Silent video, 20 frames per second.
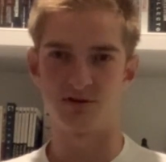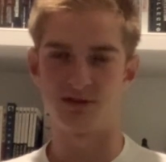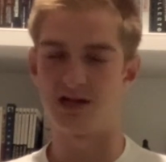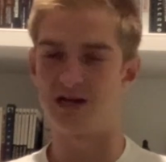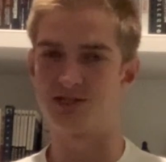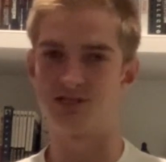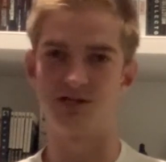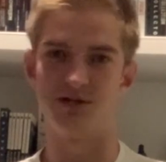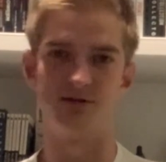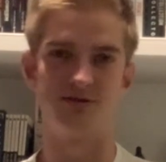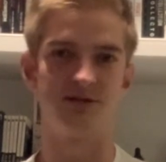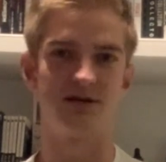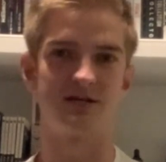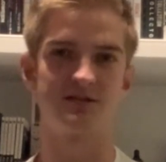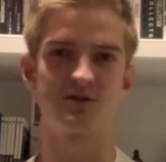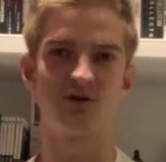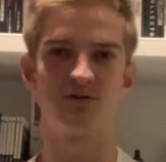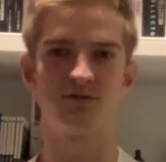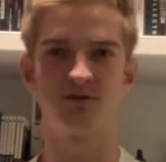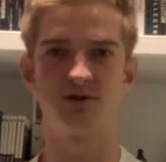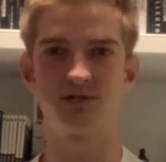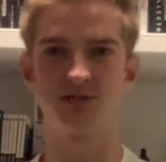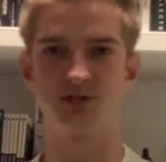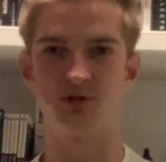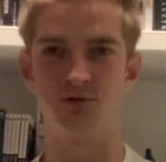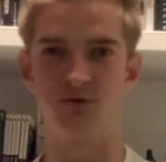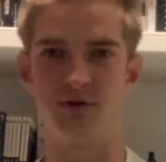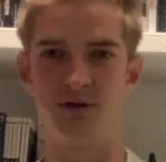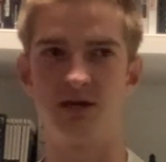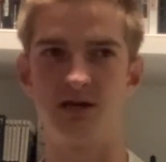That's it. That's all there is
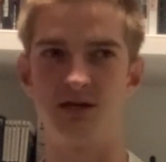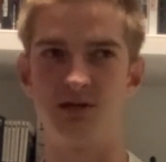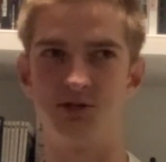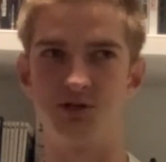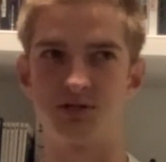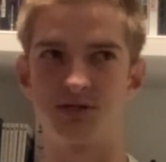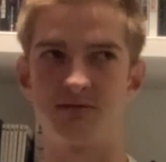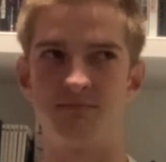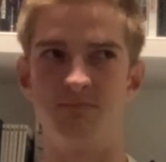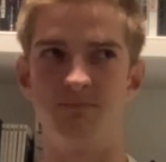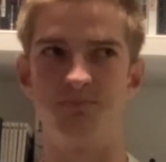to it. He just